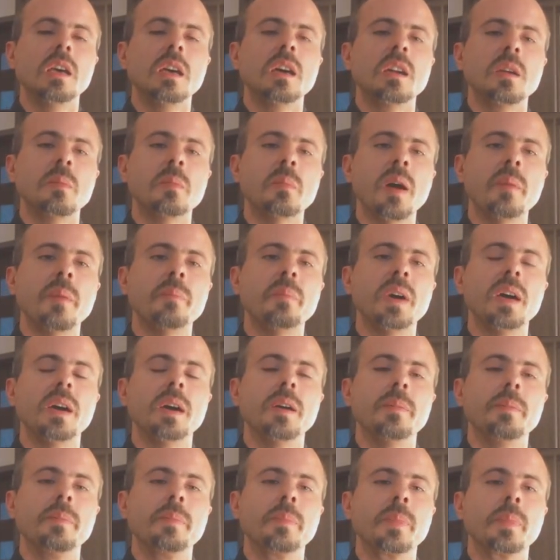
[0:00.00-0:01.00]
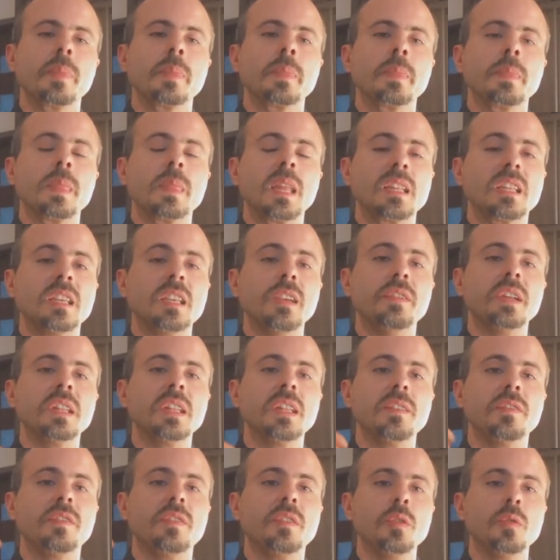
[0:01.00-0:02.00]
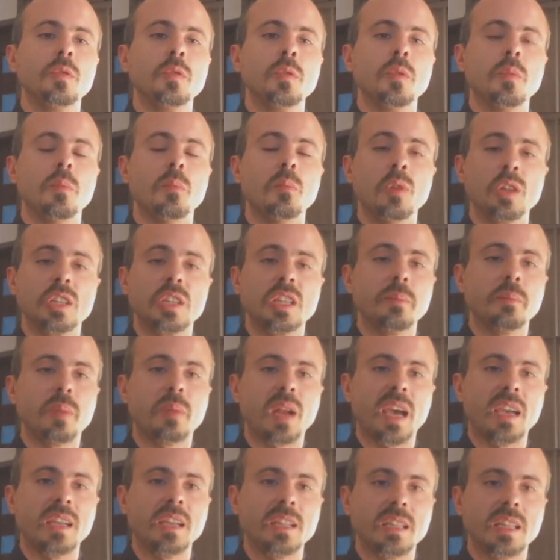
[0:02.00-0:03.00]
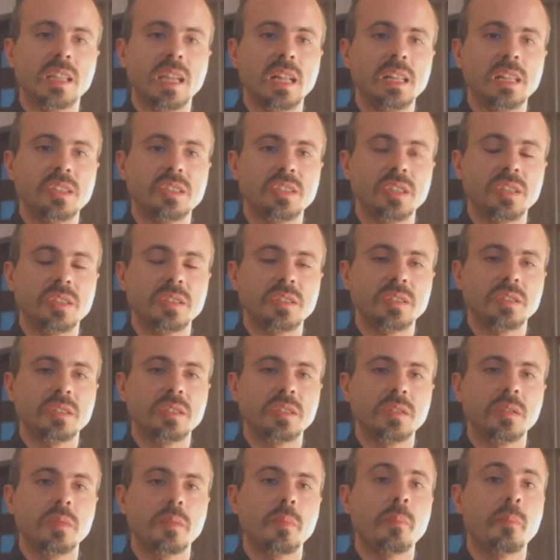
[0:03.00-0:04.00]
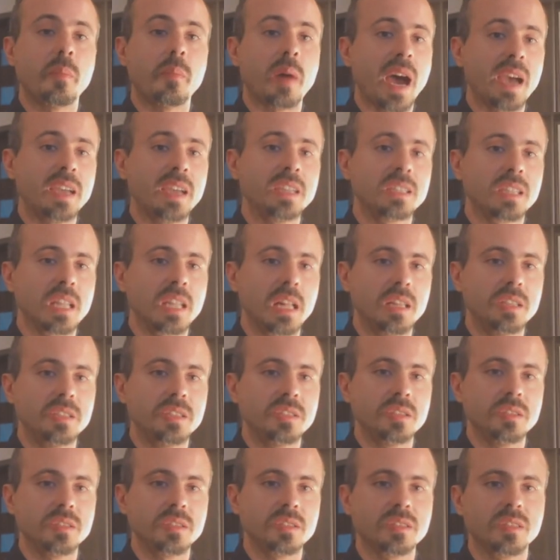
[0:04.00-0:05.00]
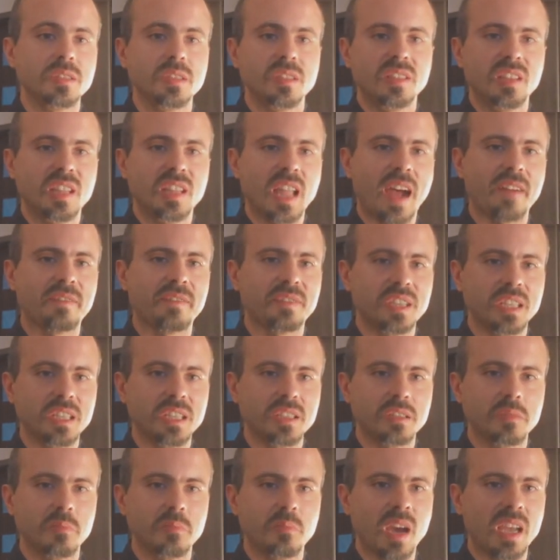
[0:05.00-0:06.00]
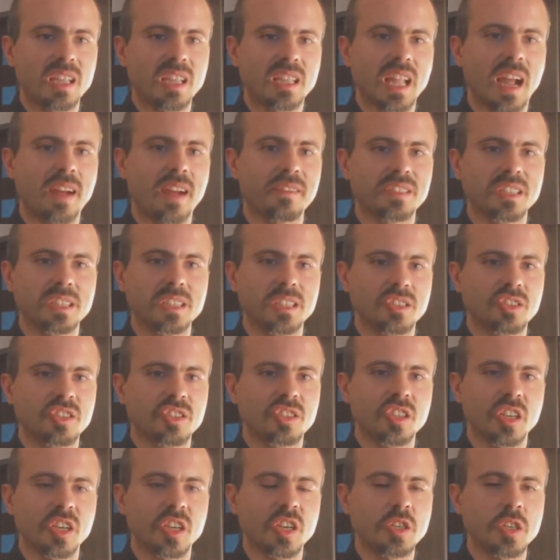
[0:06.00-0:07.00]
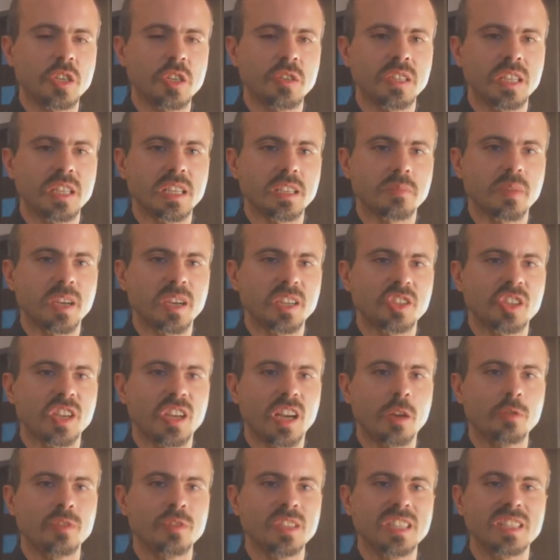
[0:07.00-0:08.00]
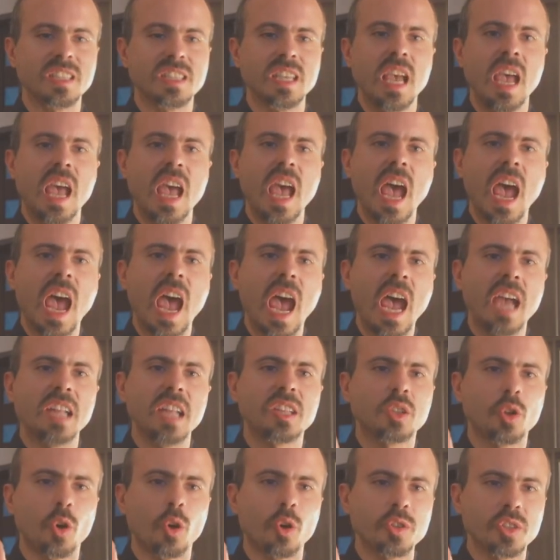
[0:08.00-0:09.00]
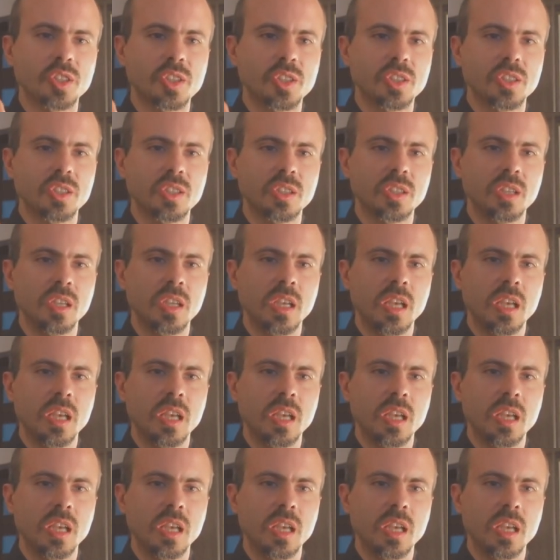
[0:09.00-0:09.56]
Remember that even if you multiply intelligence, toughness by toughness, shrewdness by shrewdness, ethos